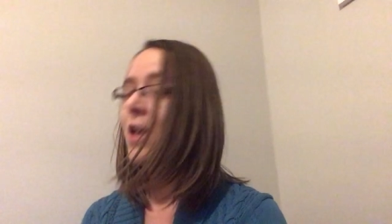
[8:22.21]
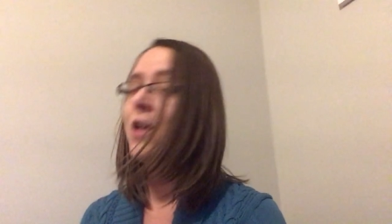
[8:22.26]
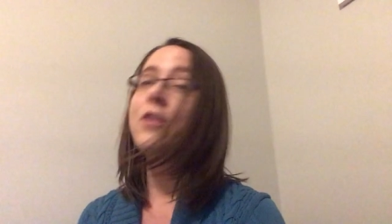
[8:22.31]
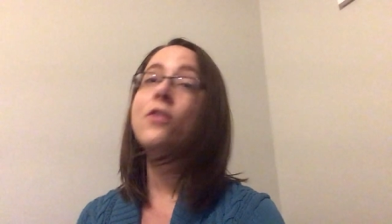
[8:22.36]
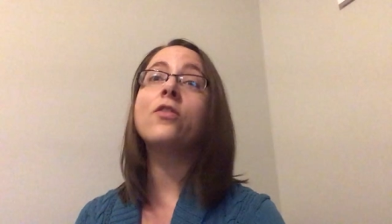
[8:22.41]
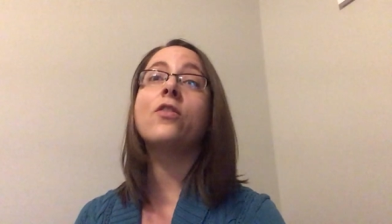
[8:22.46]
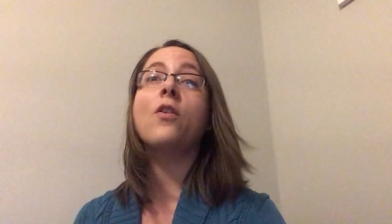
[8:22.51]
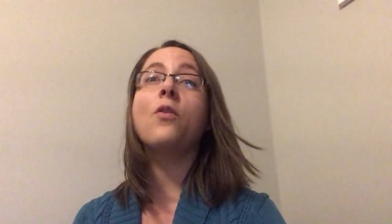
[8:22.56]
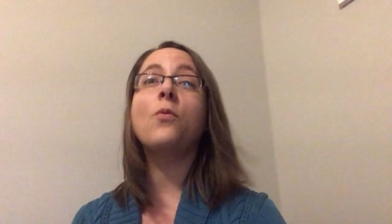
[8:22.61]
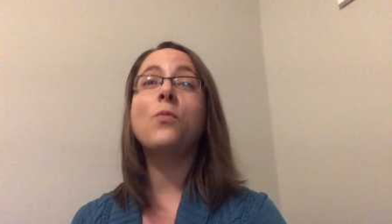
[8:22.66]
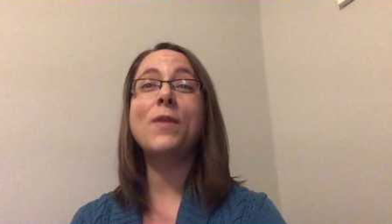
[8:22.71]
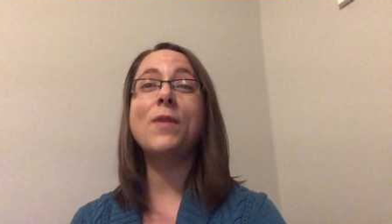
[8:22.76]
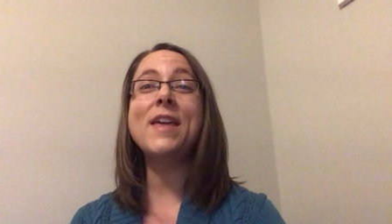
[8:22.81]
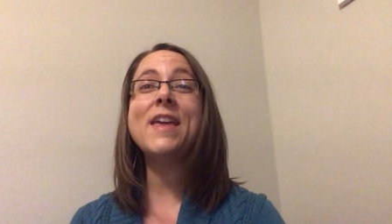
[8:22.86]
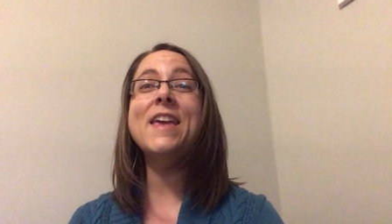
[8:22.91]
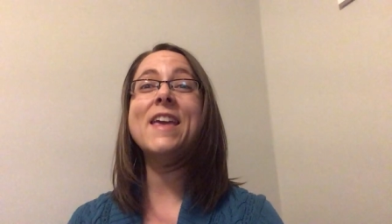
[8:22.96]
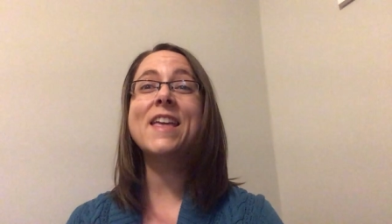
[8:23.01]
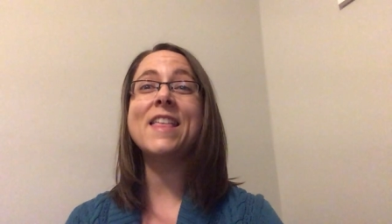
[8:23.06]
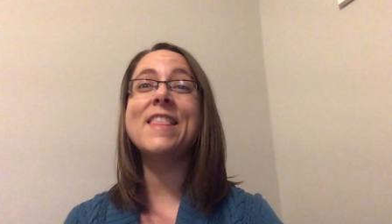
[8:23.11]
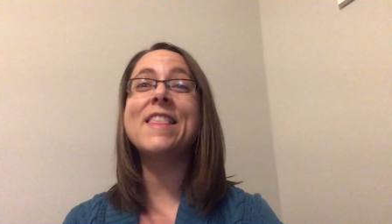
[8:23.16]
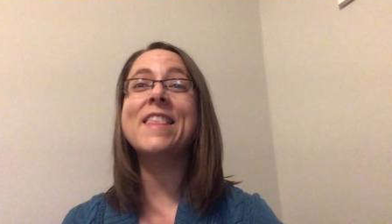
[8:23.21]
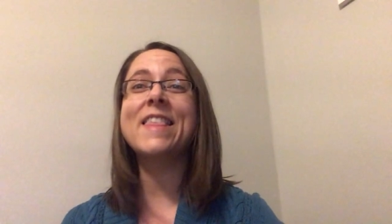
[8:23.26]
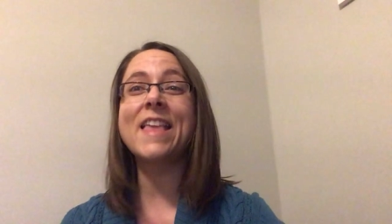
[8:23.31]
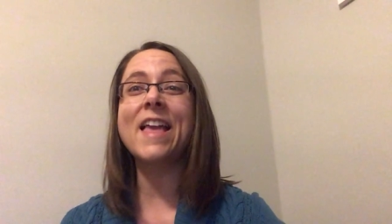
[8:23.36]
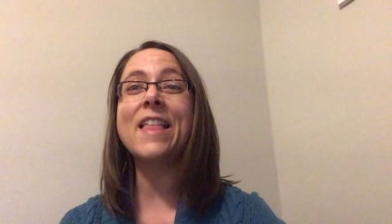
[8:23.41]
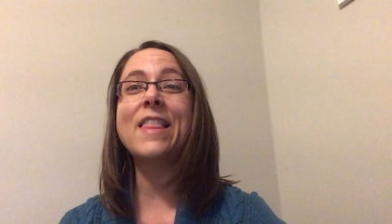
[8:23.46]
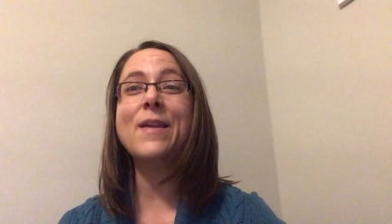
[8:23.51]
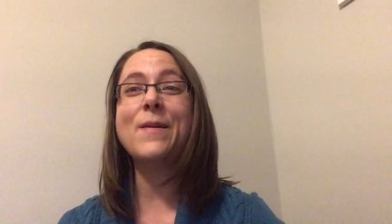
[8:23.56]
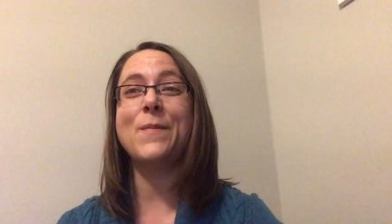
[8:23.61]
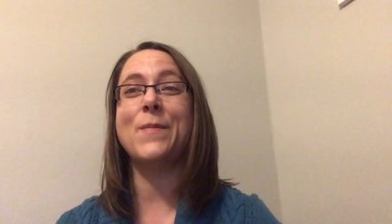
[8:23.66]
So we can
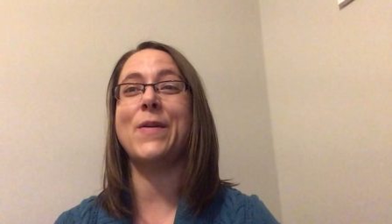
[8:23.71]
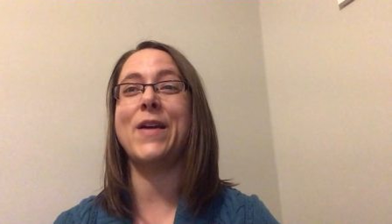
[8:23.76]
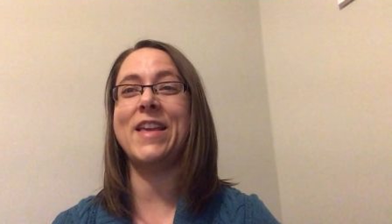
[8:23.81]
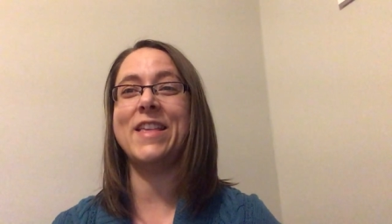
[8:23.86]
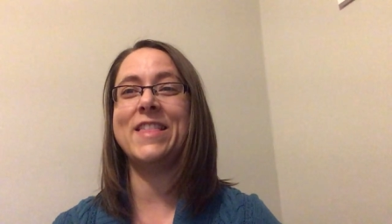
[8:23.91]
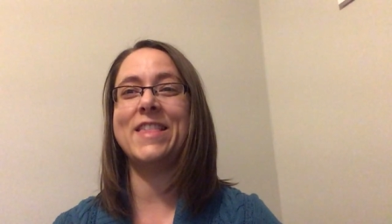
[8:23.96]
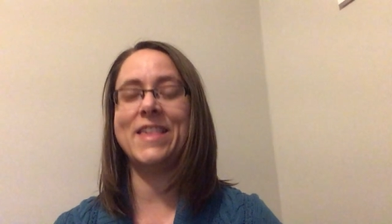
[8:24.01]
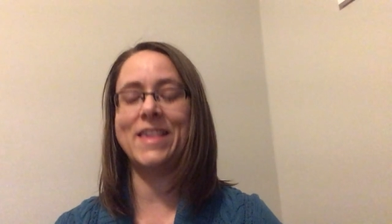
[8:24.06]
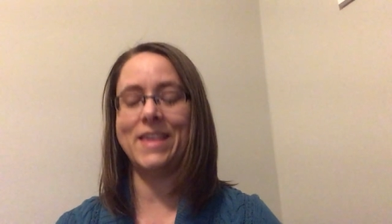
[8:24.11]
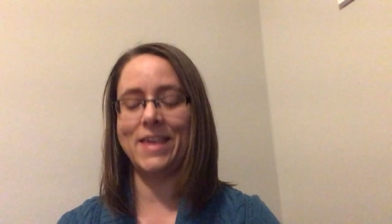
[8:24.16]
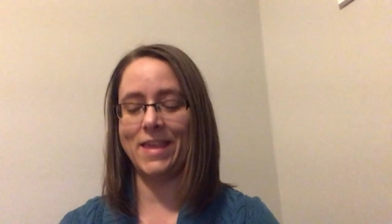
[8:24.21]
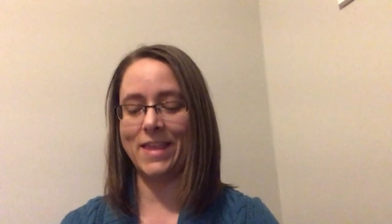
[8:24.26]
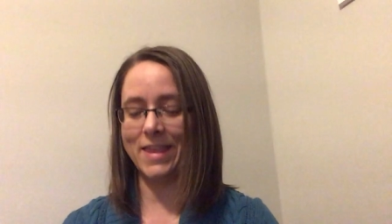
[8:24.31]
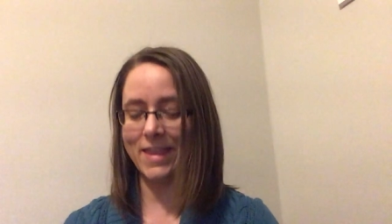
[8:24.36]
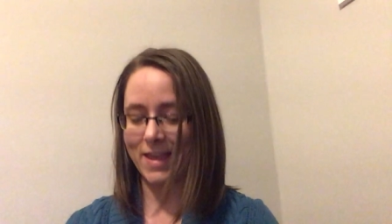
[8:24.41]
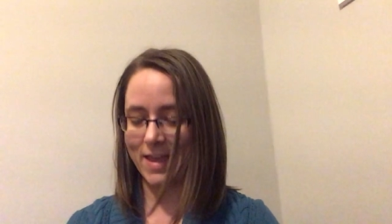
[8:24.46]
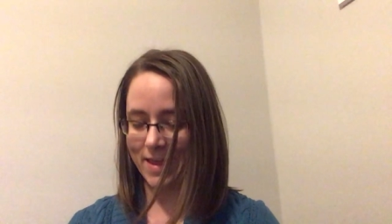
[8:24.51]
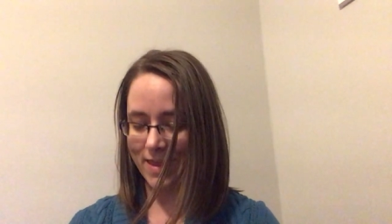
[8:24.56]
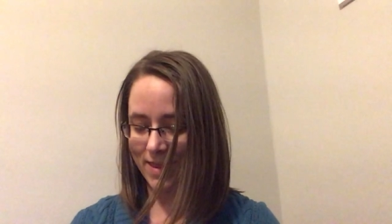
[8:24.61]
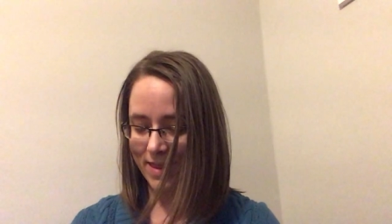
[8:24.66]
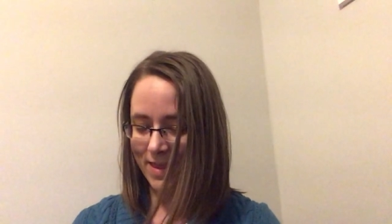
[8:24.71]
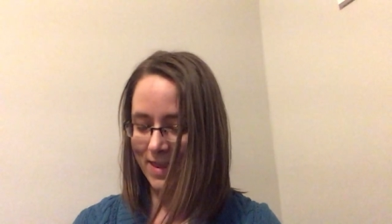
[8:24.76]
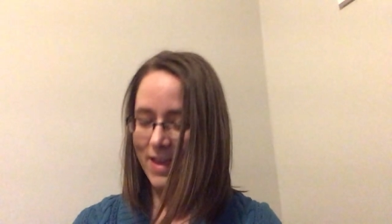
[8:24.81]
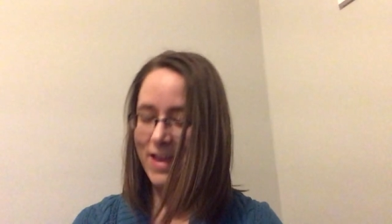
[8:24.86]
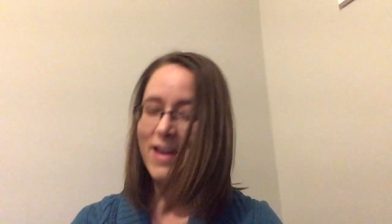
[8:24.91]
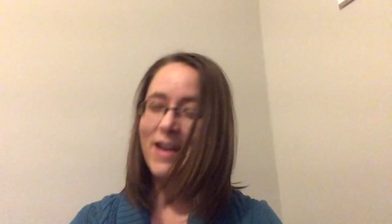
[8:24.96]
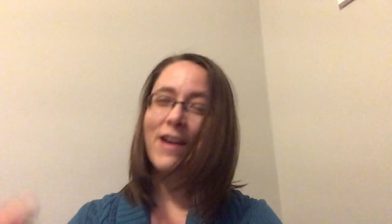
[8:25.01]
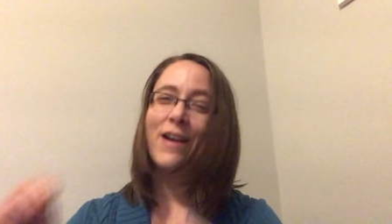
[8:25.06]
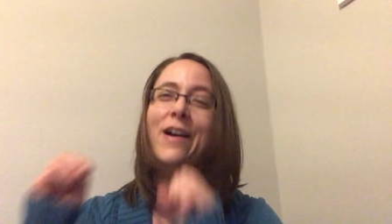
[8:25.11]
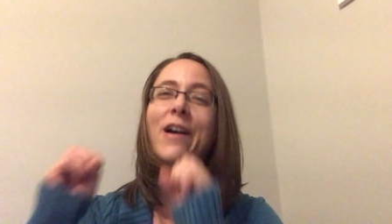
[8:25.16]
celebrate Jesus.
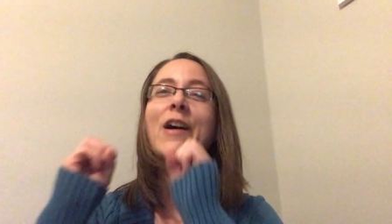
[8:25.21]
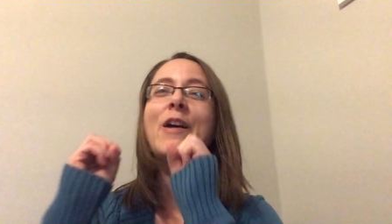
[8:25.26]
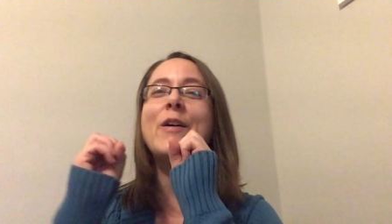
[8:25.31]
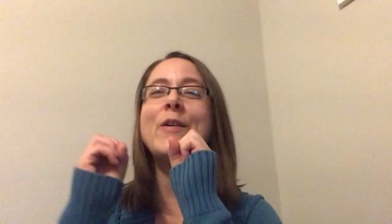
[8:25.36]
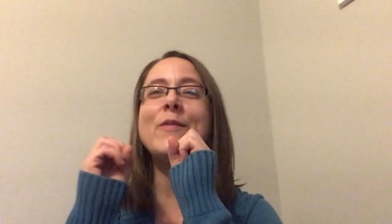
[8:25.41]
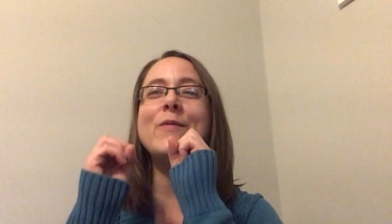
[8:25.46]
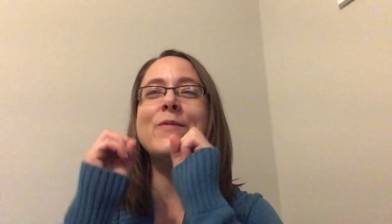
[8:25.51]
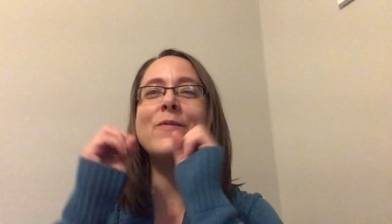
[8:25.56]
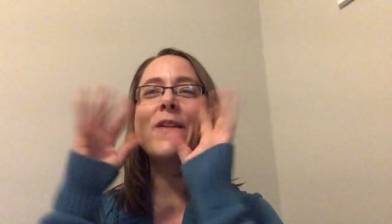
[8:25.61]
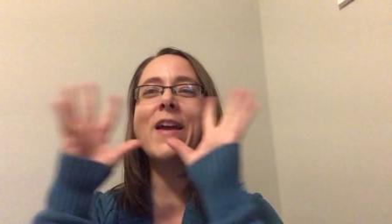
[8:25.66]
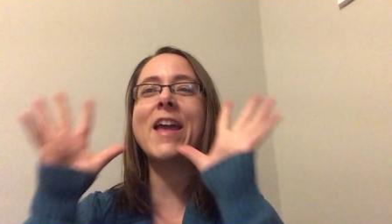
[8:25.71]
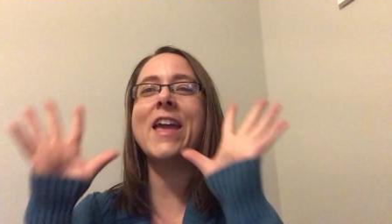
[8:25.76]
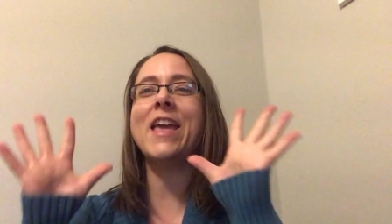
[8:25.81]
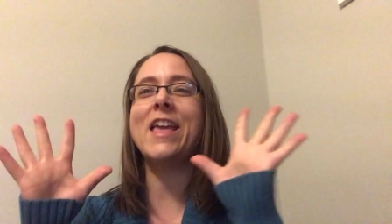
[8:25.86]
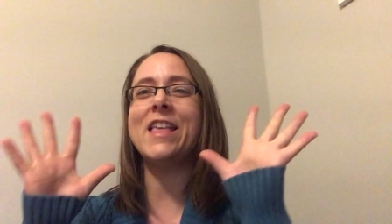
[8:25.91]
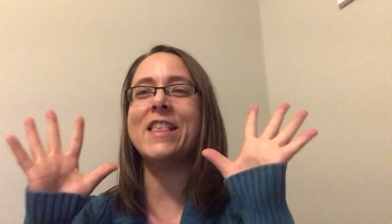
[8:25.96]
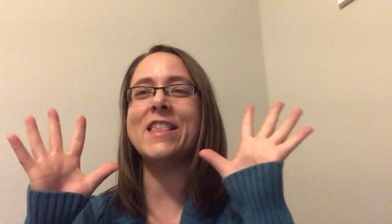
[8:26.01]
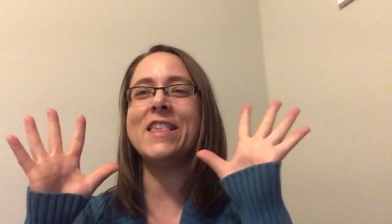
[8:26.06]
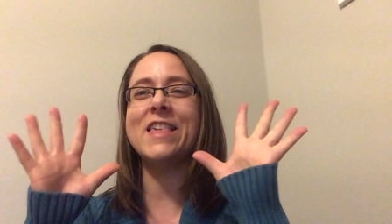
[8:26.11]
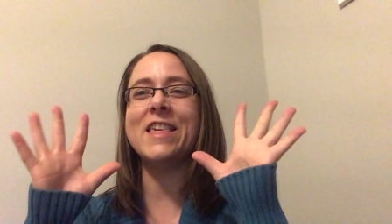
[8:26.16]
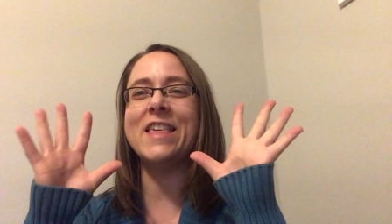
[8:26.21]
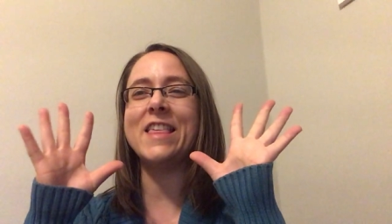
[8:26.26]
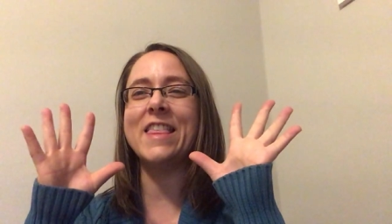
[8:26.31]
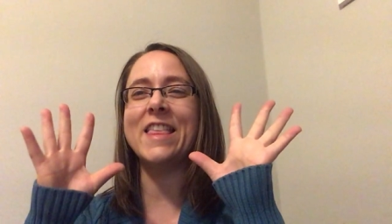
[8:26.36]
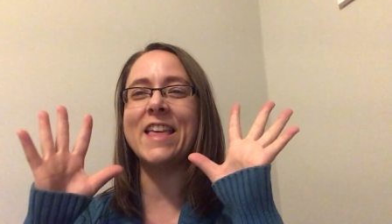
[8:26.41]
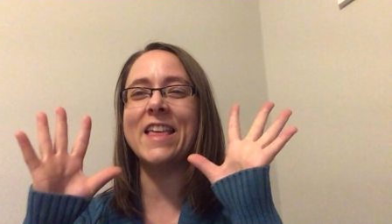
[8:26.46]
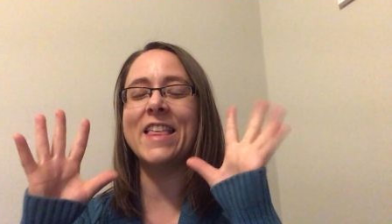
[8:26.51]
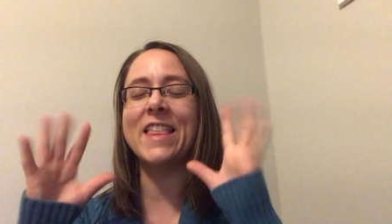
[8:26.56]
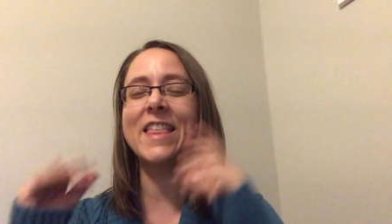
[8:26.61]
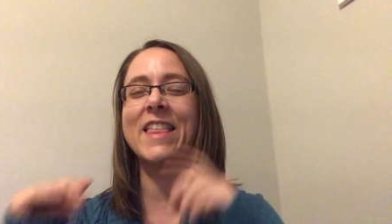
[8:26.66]
Hooray,
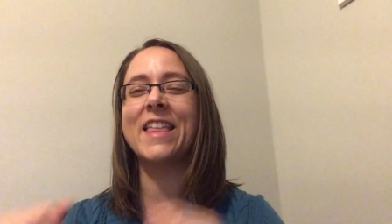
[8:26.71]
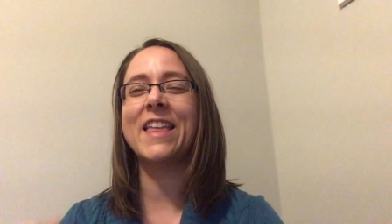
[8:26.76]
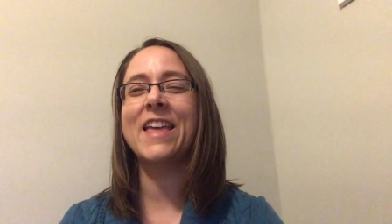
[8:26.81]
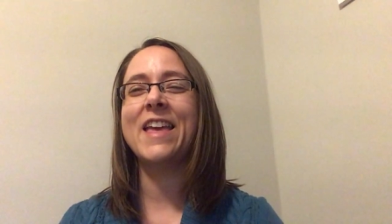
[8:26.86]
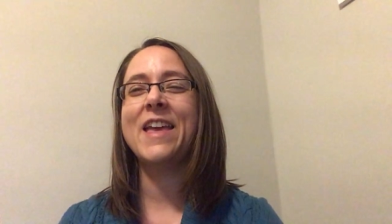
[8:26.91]
Jesus,